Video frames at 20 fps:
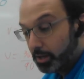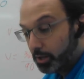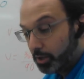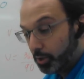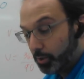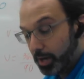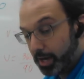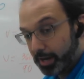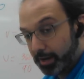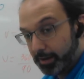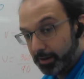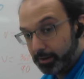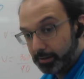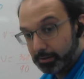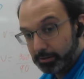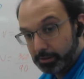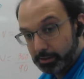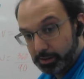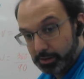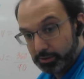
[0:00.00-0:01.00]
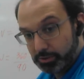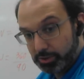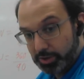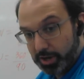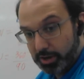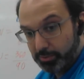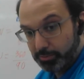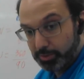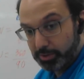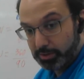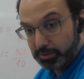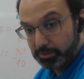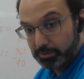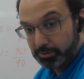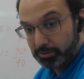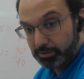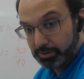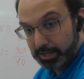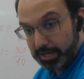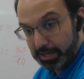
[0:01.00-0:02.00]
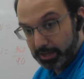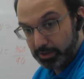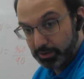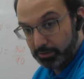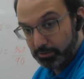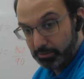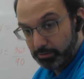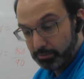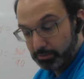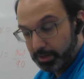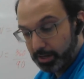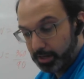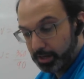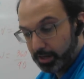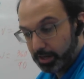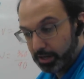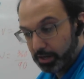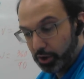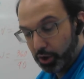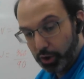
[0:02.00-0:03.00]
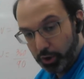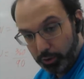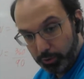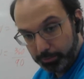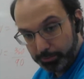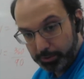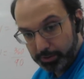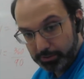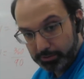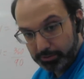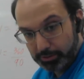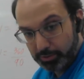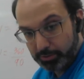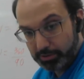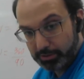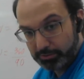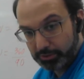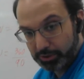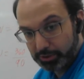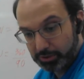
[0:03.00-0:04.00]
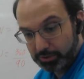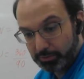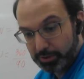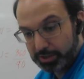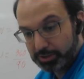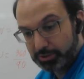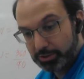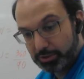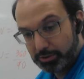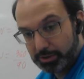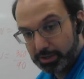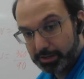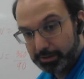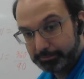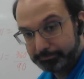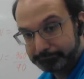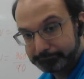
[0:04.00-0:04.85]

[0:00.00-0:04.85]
Okay, ladies and gentlemen, thank you, and I hope you have a good rest of your day.